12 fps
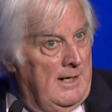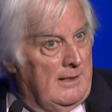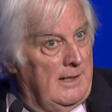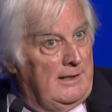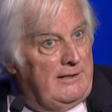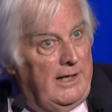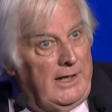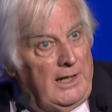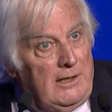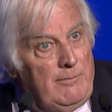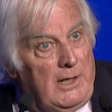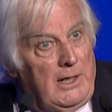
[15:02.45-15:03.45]
They're taking
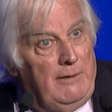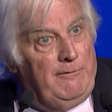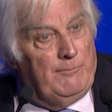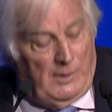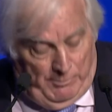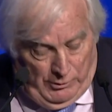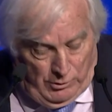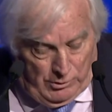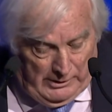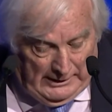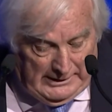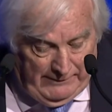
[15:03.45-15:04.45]
the money from the
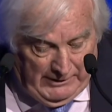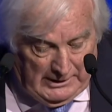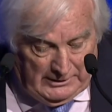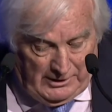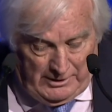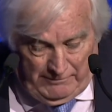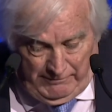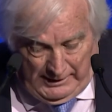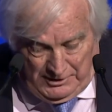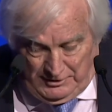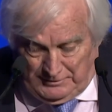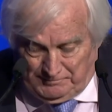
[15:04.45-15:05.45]
poor and giving it to the
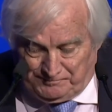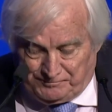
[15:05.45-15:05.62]
rich.